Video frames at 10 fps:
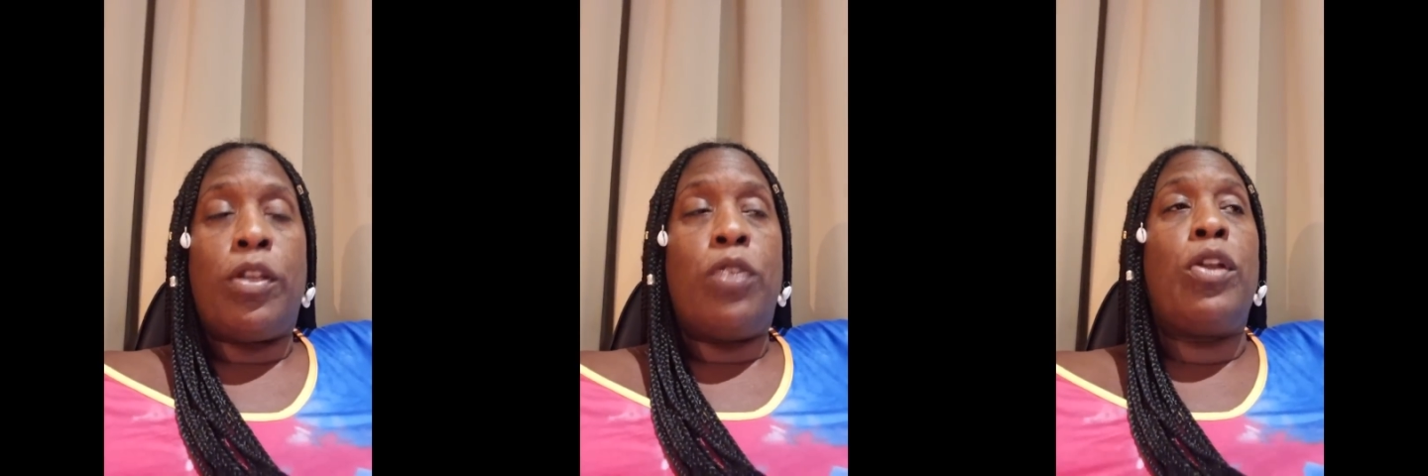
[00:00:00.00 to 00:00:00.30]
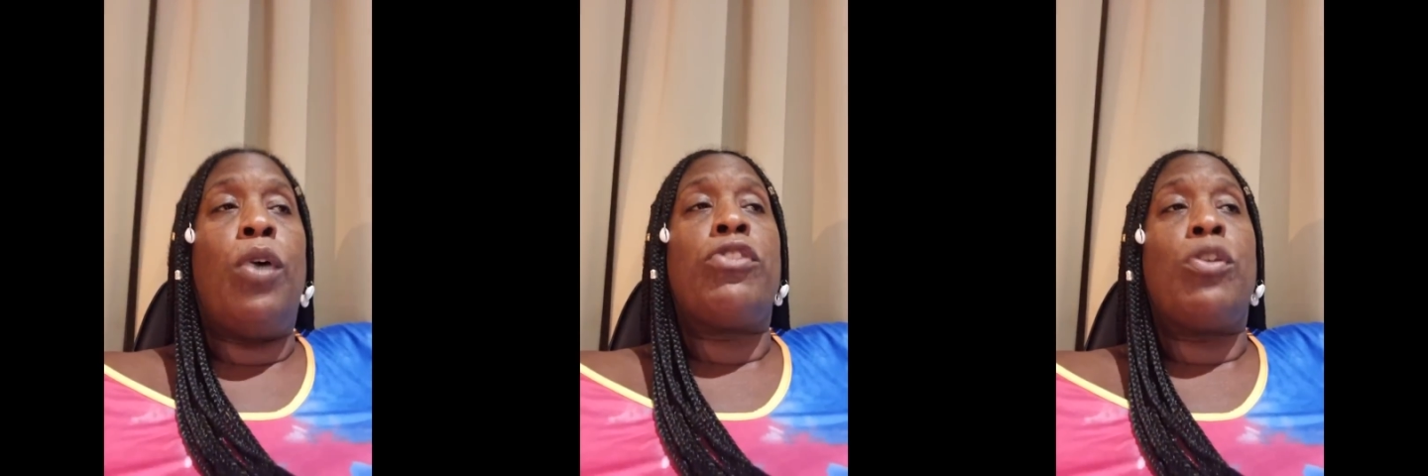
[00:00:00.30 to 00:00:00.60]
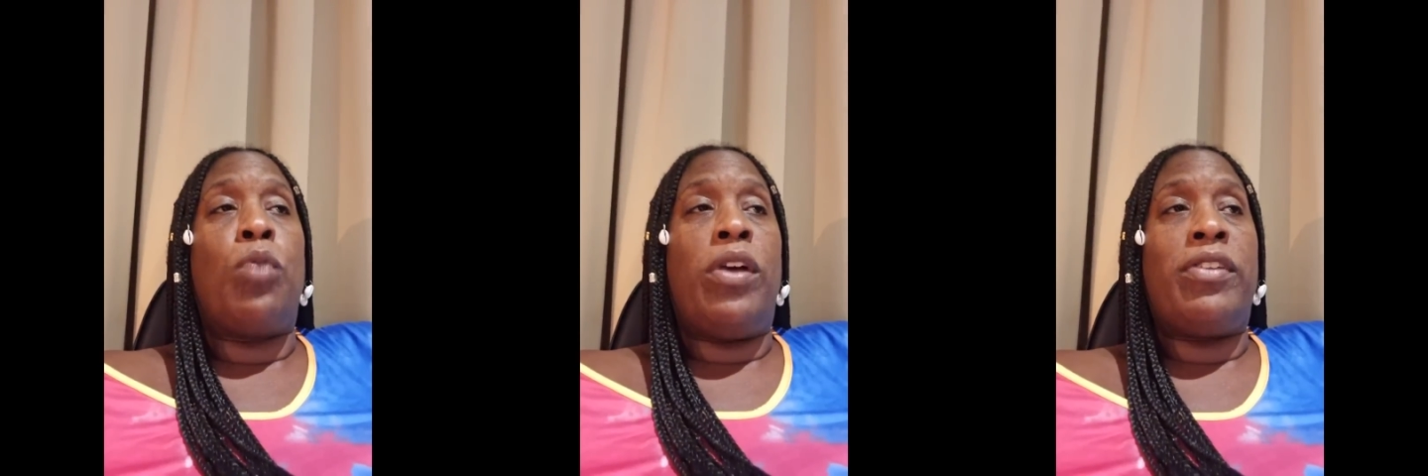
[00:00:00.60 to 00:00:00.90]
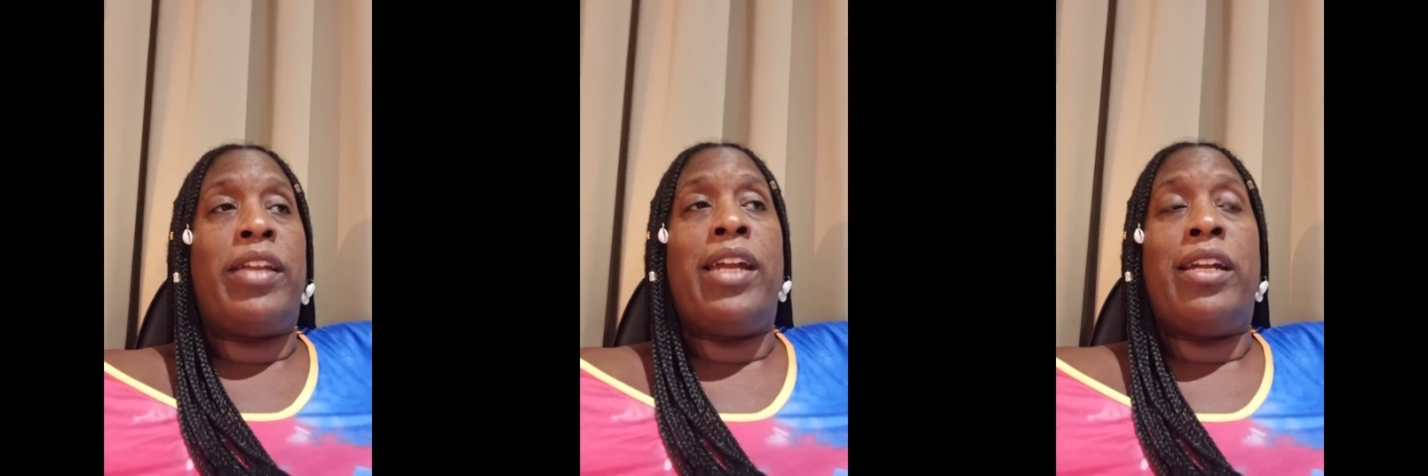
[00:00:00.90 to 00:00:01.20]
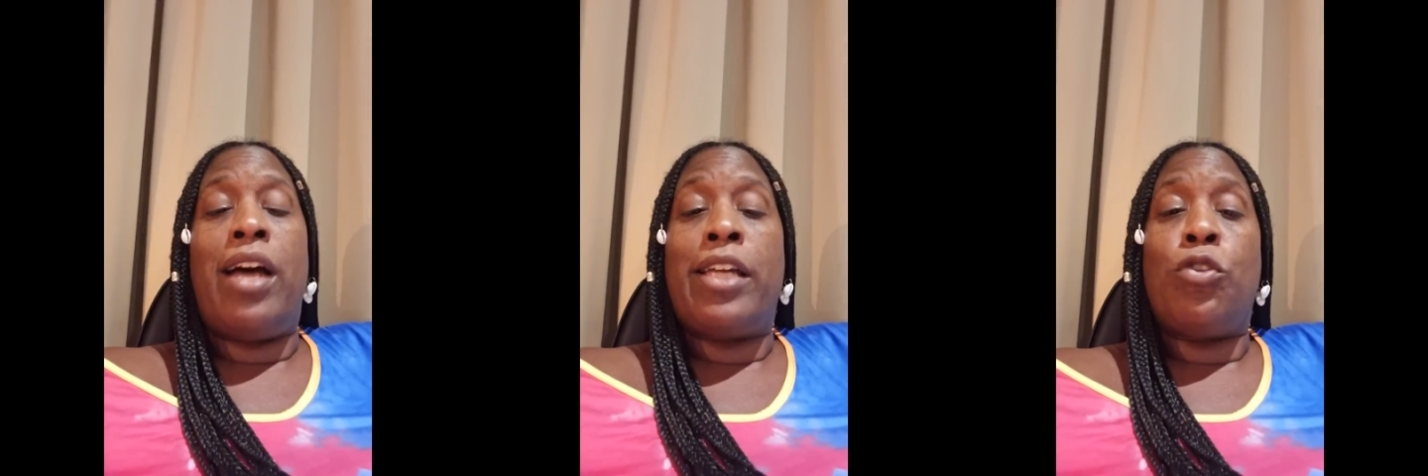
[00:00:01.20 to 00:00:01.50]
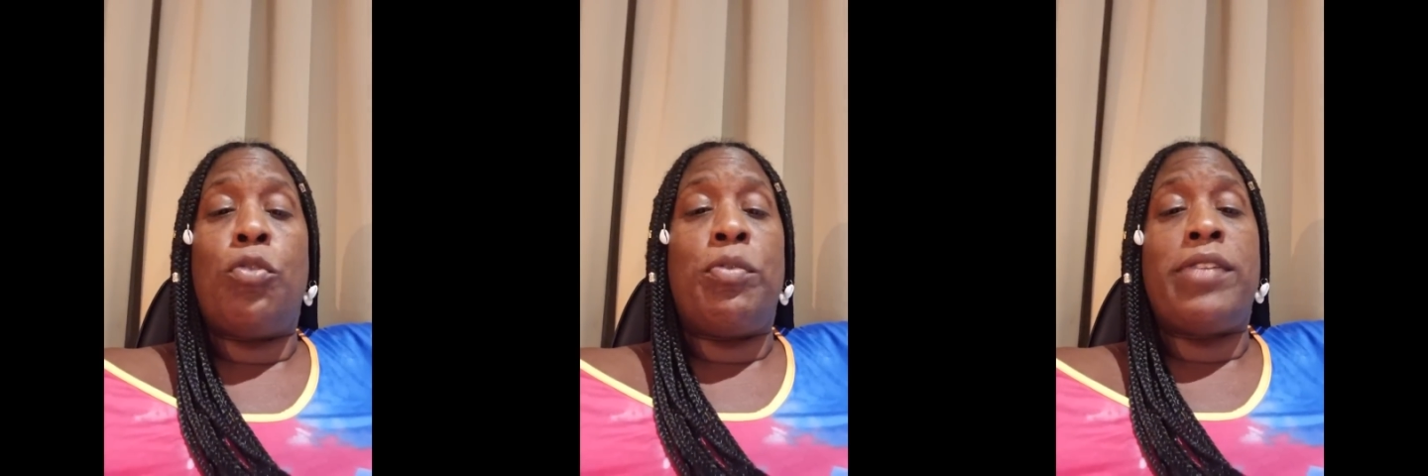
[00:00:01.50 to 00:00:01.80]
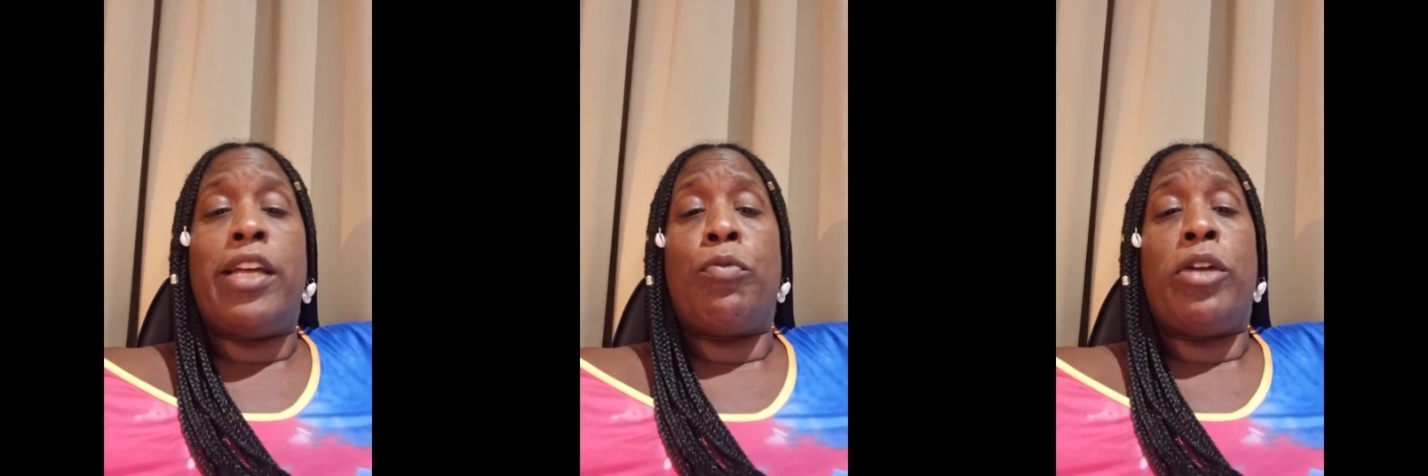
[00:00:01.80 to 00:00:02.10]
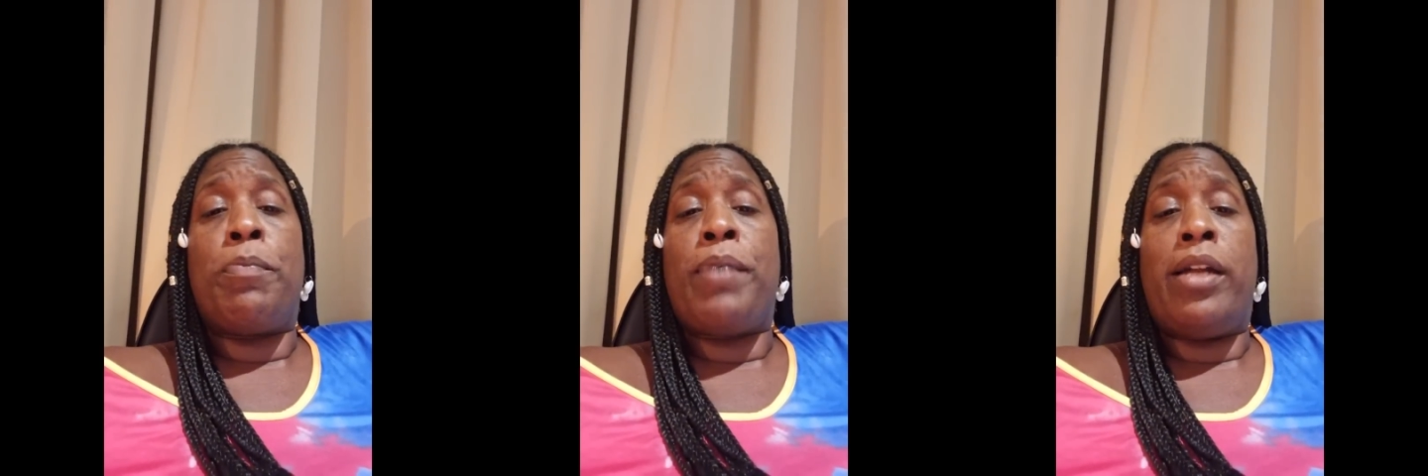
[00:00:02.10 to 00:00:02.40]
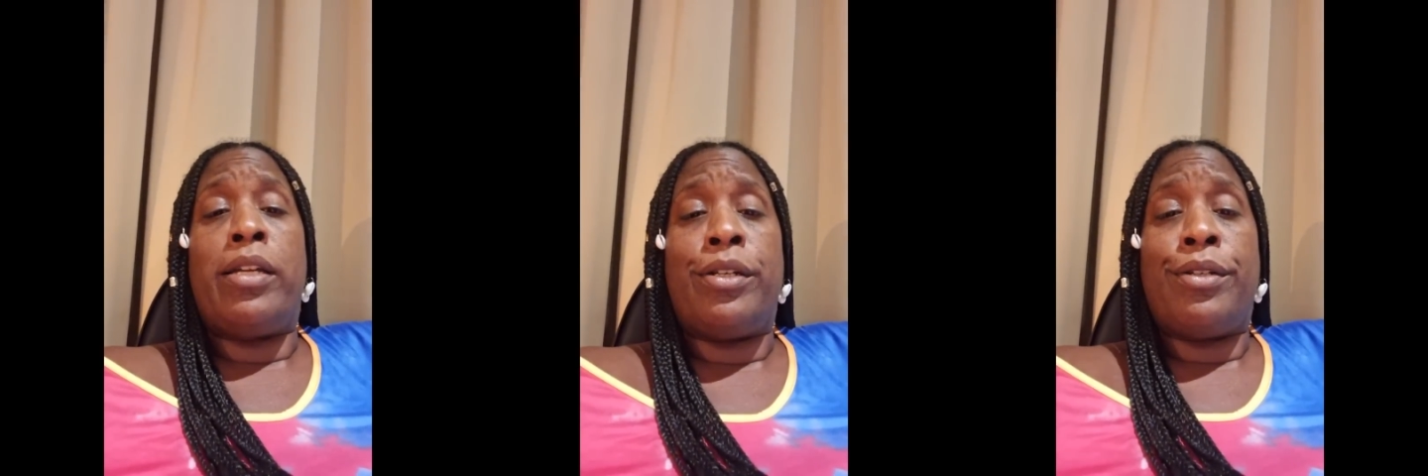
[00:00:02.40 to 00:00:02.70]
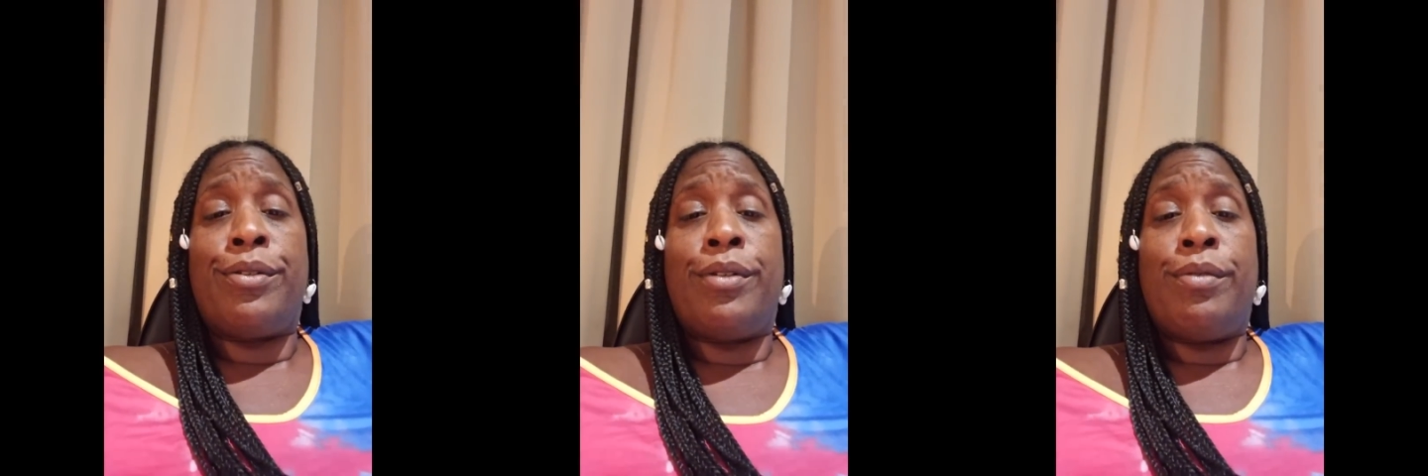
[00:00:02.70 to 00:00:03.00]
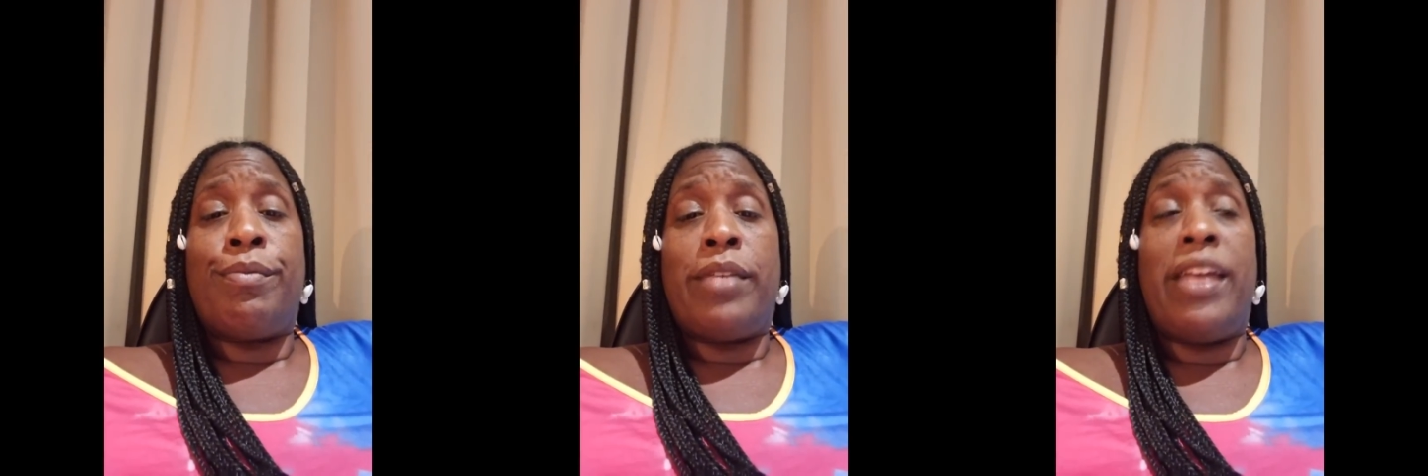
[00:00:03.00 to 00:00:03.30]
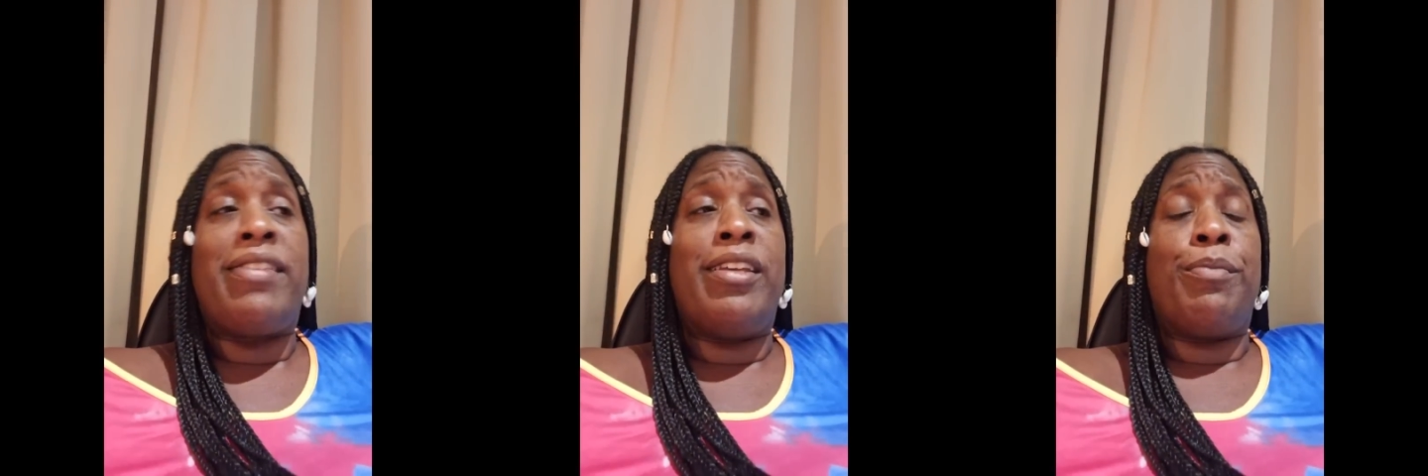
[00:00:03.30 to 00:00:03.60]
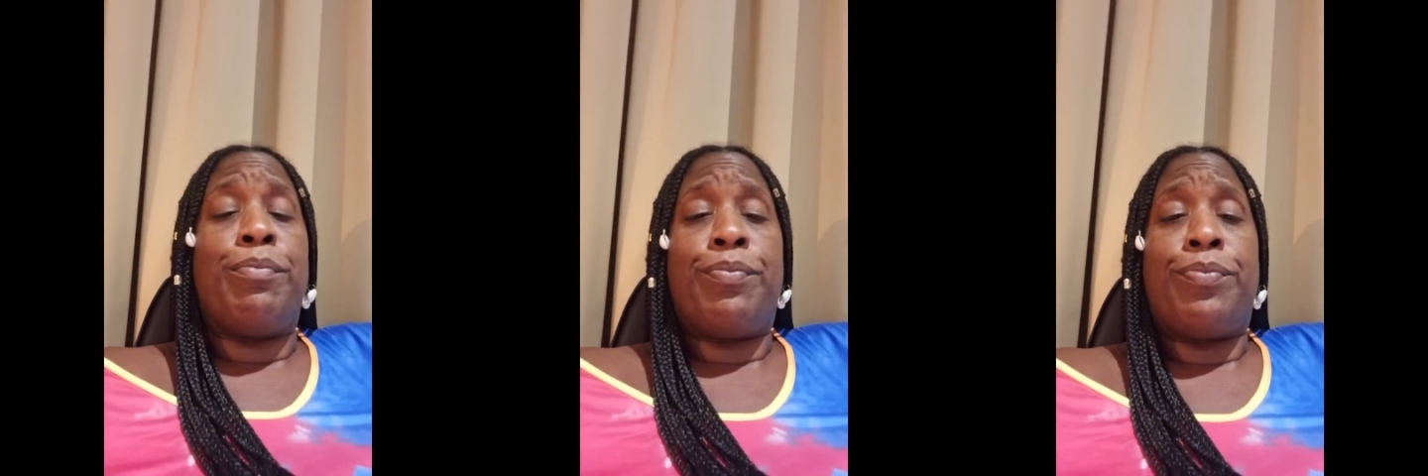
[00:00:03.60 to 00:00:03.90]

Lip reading: Those are the ones that the Anunnaki going to be taking right up out of here. It's them.